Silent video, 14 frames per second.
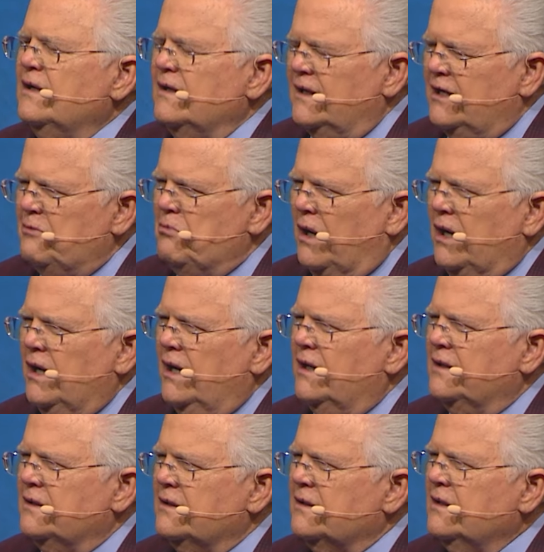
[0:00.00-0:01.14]

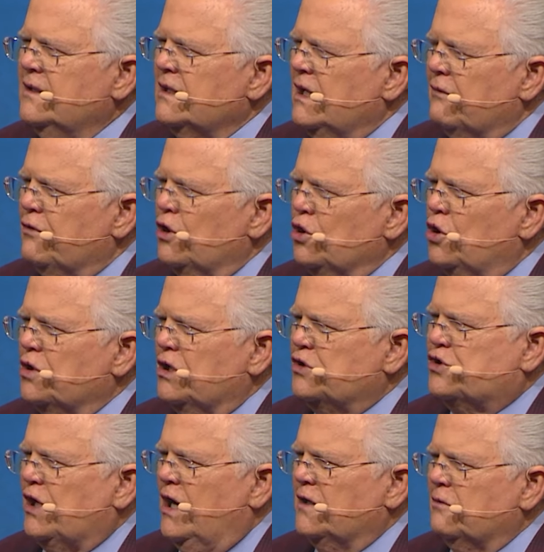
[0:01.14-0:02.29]
Amen. Give the Lord a
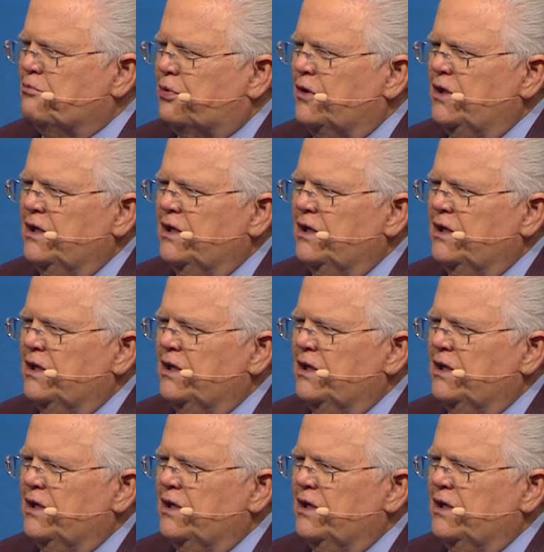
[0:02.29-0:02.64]
shout of praise